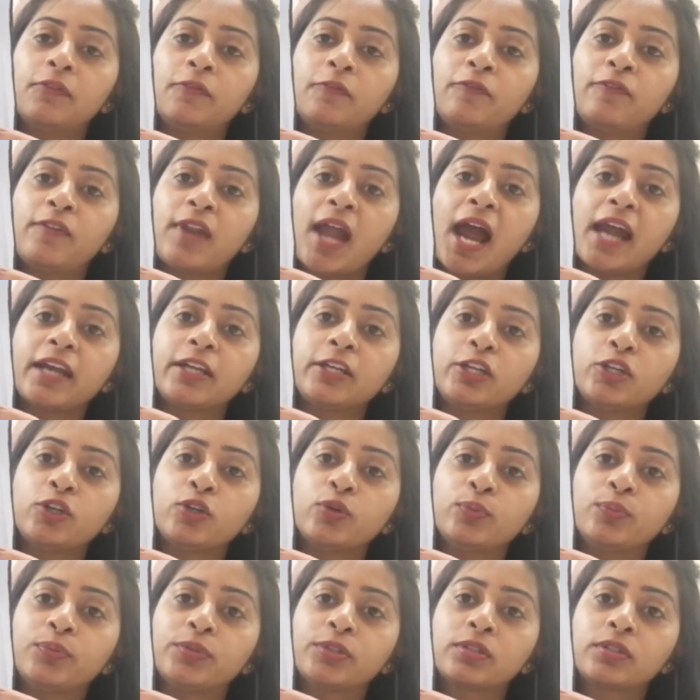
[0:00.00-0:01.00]
flat
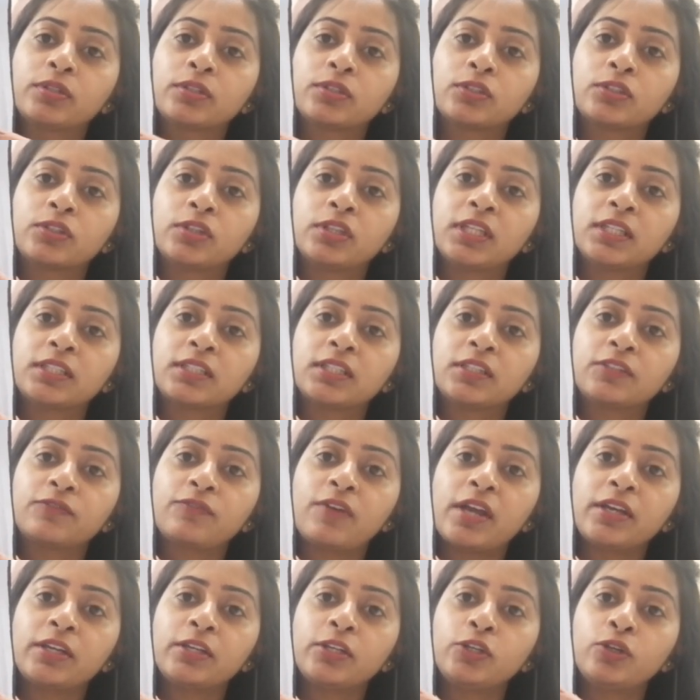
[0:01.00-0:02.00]
tubes. This is
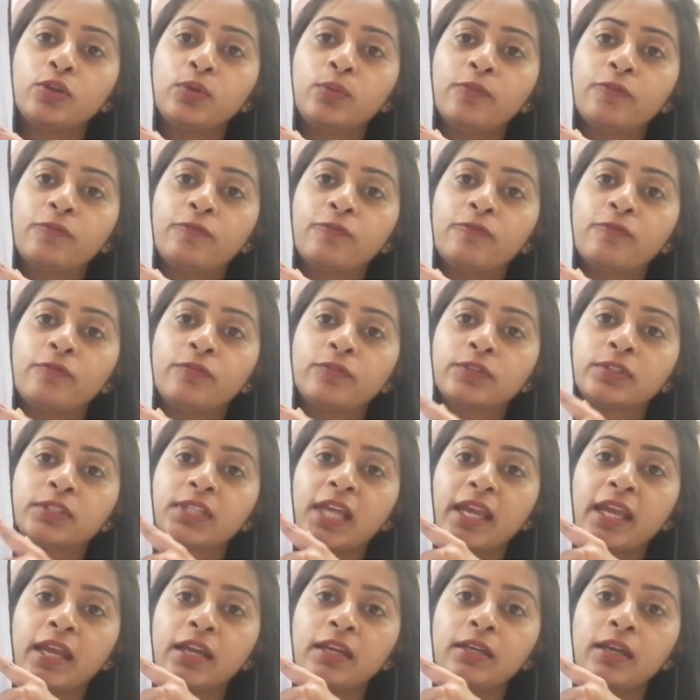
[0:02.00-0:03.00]
one tube,
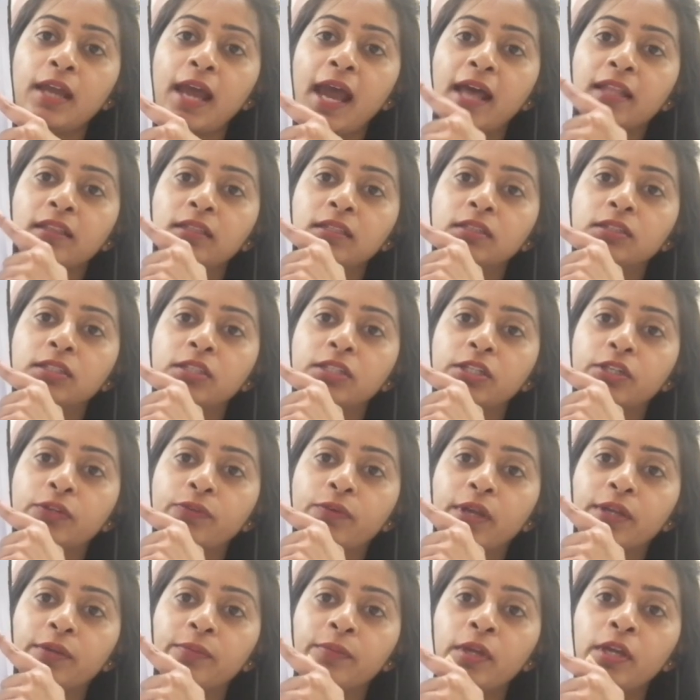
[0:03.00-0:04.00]
second and the third
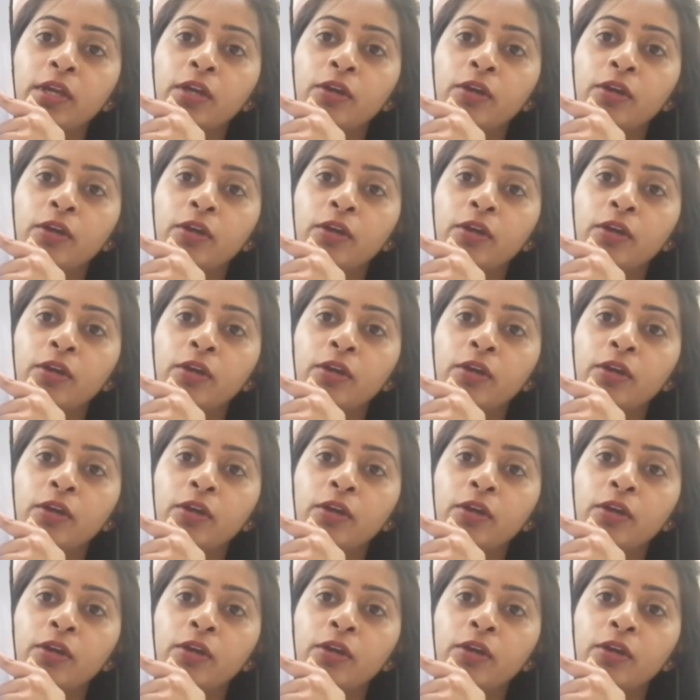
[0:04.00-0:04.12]
one.